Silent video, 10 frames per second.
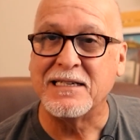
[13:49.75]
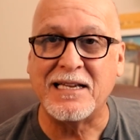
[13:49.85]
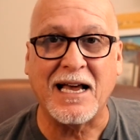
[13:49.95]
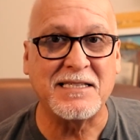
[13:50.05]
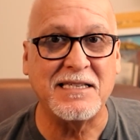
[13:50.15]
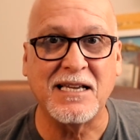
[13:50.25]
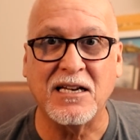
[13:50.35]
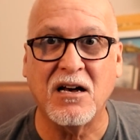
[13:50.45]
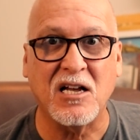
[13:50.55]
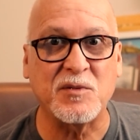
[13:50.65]
Taxi is going
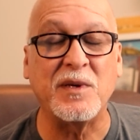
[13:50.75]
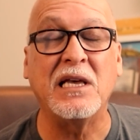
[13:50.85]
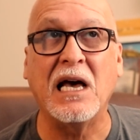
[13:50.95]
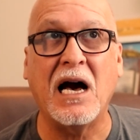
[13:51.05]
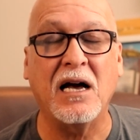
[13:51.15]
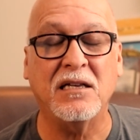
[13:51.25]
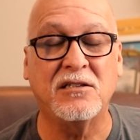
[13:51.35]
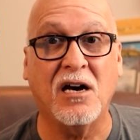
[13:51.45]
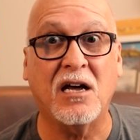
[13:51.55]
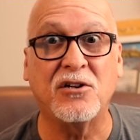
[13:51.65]
to cost me
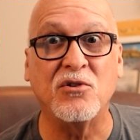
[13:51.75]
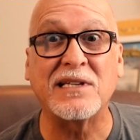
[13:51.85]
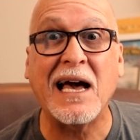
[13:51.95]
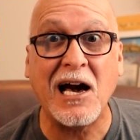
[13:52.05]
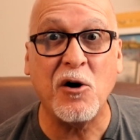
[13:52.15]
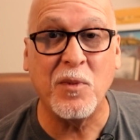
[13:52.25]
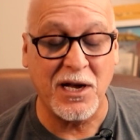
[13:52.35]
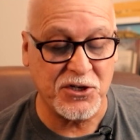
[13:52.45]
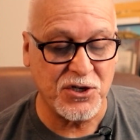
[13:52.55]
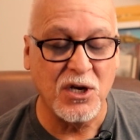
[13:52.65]
God knows how
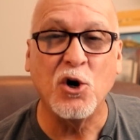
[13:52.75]
much.